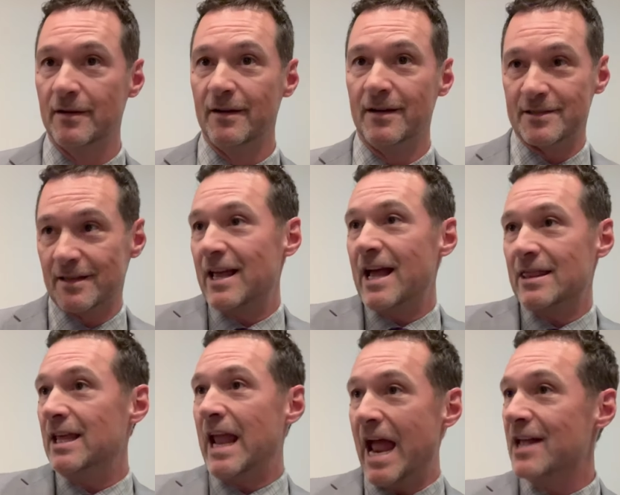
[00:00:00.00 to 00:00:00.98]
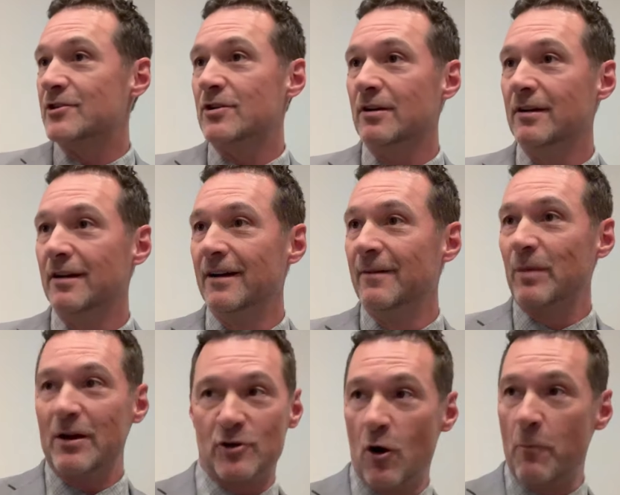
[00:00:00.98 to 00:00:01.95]
Isn't that the answer? I
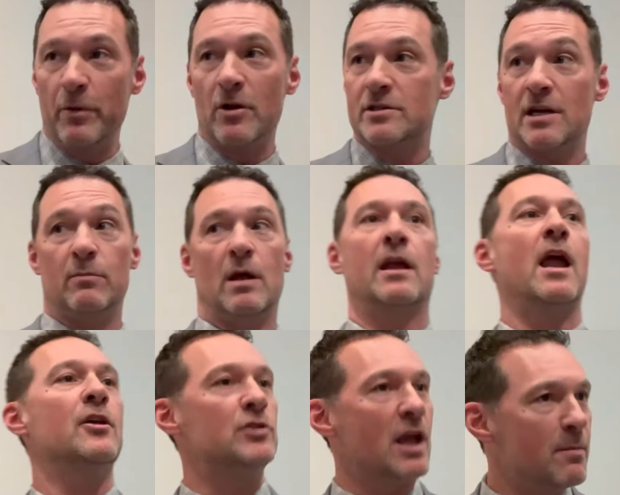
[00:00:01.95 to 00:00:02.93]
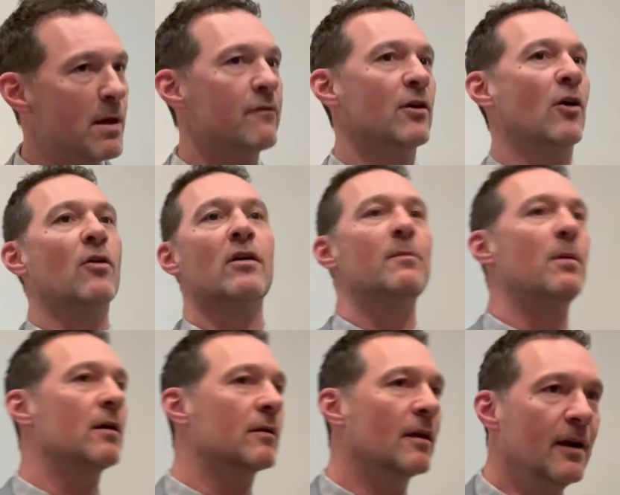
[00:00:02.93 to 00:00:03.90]
was hoping there's something like, hey, Jaime, have you heard
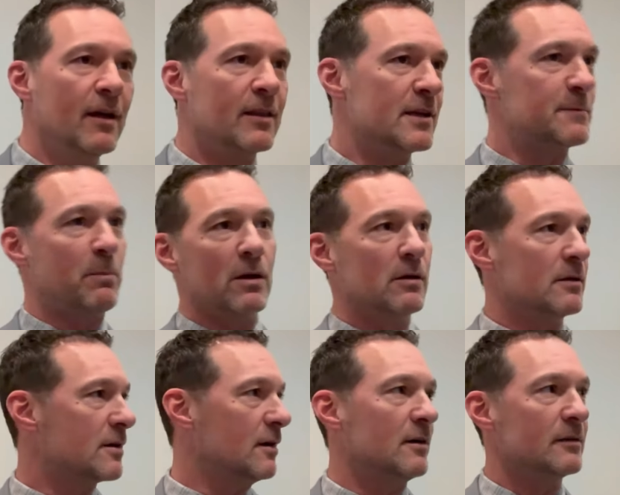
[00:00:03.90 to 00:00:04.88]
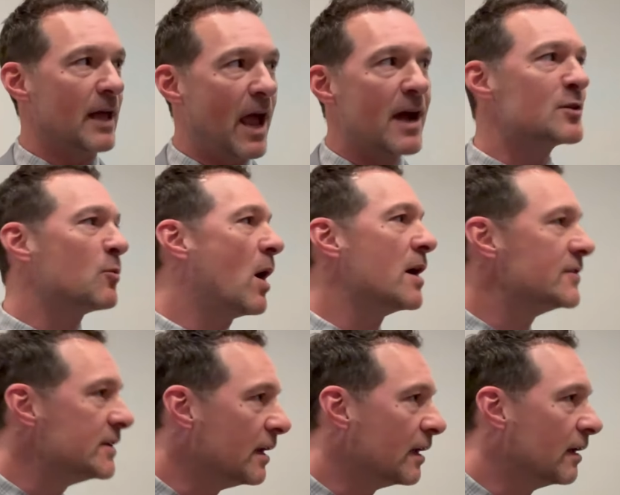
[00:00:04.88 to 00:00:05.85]
about this pill called
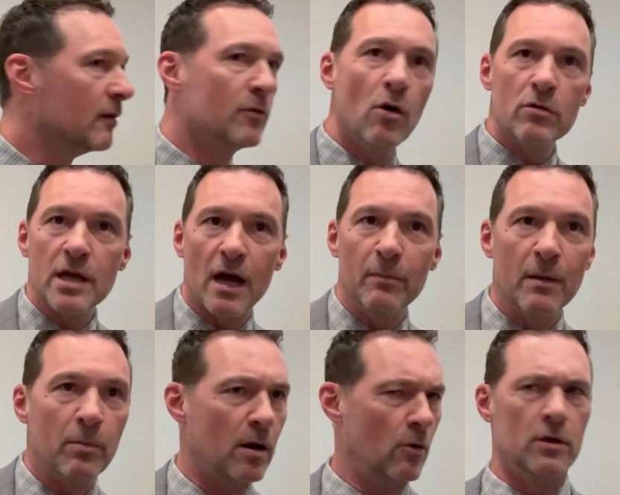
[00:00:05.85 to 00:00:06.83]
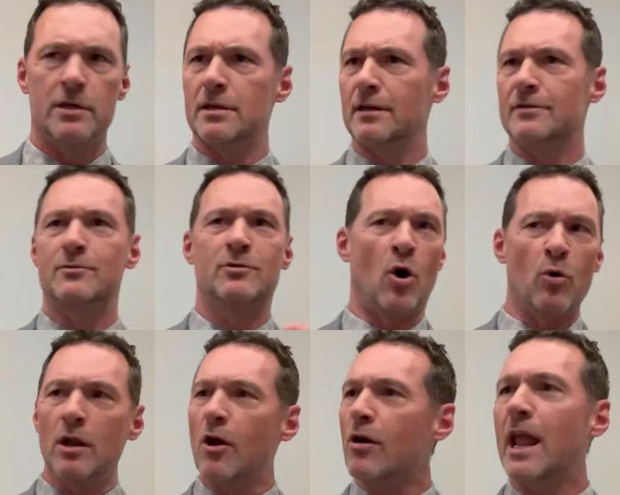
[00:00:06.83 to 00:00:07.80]
XYZ? No, tell me about it. Oh, listen, it's
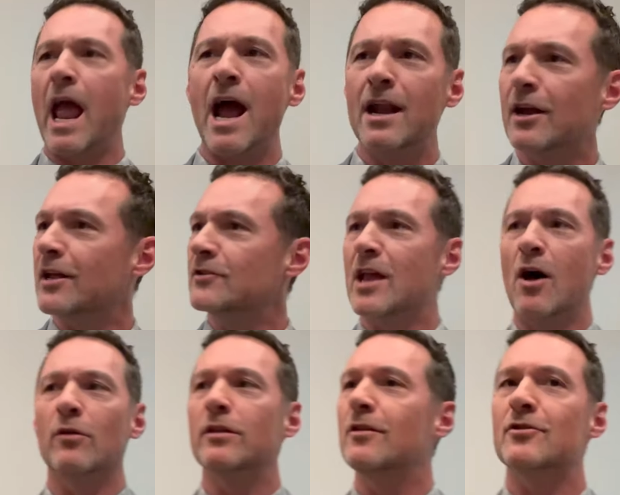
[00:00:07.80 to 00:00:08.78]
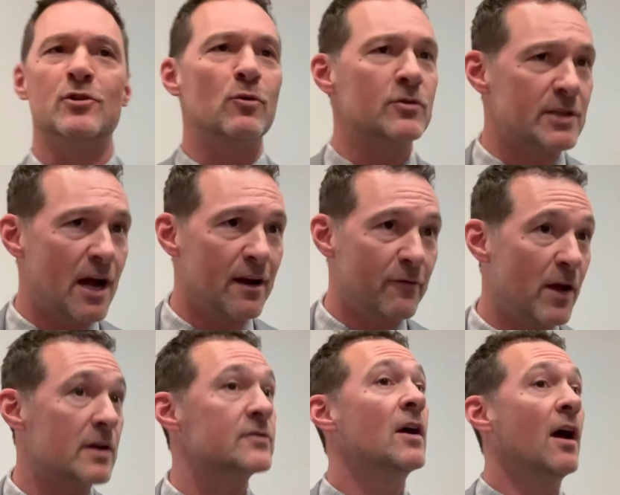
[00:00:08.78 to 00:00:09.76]
totally organic, it's healthy, there's no side
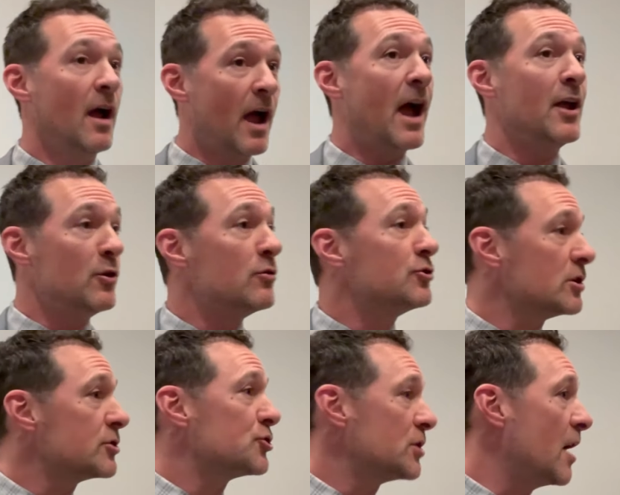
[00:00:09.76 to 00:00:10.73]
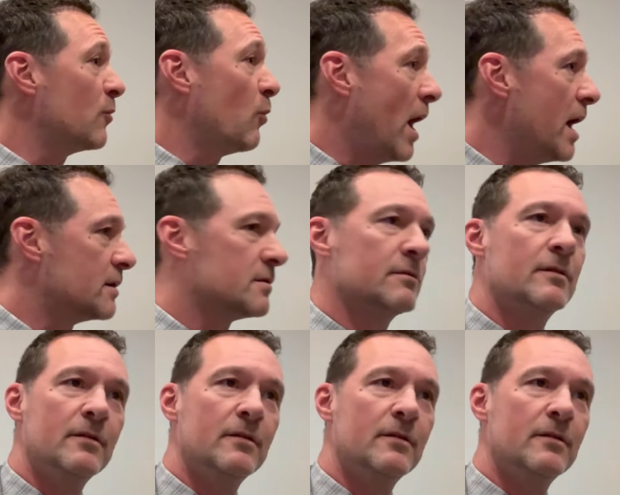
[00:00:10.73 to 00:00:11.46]
effects, and you just shed weight.